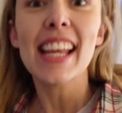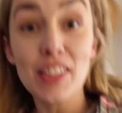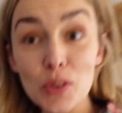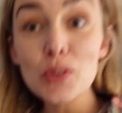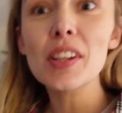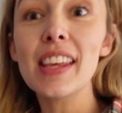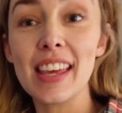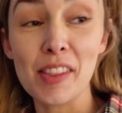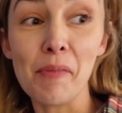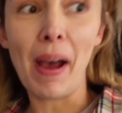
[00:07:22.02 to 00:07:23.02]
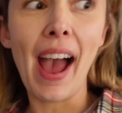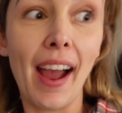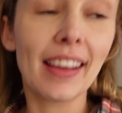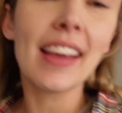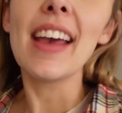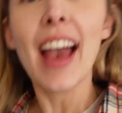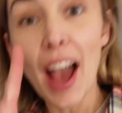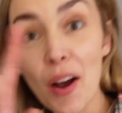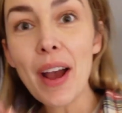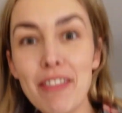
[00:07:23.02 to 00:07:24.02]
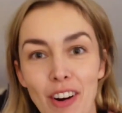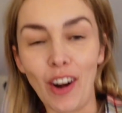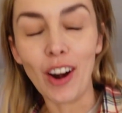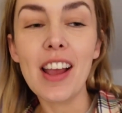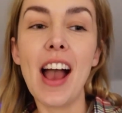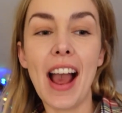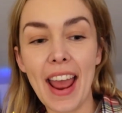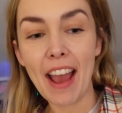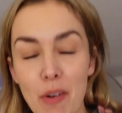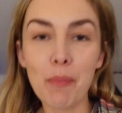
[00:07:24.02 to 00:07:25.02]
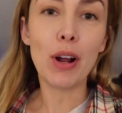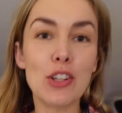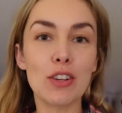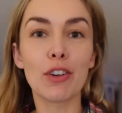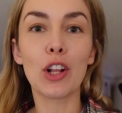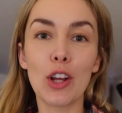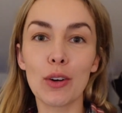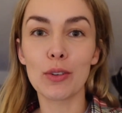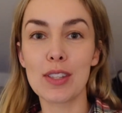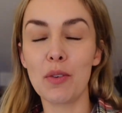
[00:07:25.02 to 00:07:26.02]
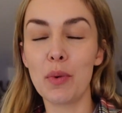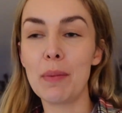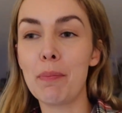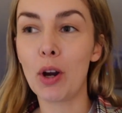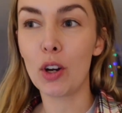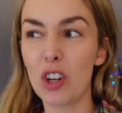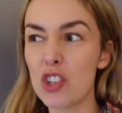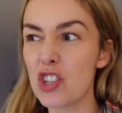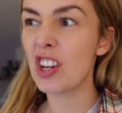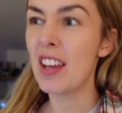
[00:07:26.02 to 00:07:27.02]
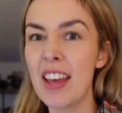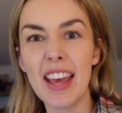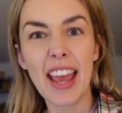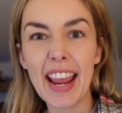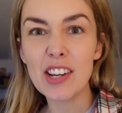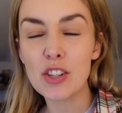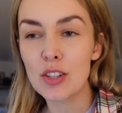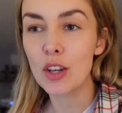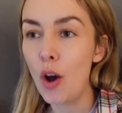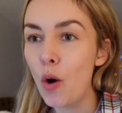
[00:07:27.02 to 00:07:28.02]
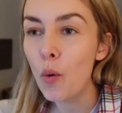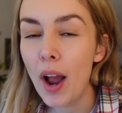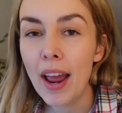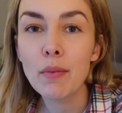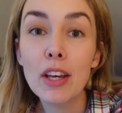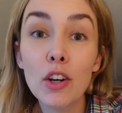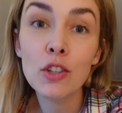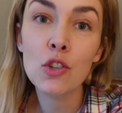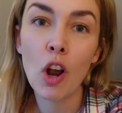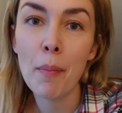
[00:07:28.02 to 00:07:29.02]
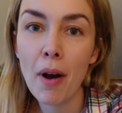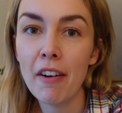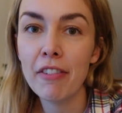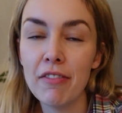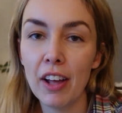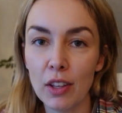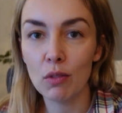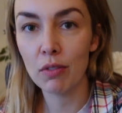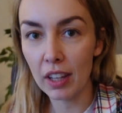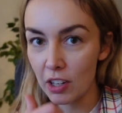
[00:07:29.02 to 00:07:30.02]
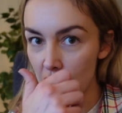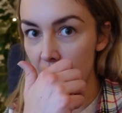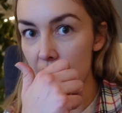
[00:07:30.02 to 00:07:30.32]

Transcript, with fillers: That's usually in the back. However, I have a bunch of clothes that we purged ages ago and we couldn't drop off at Value Village at the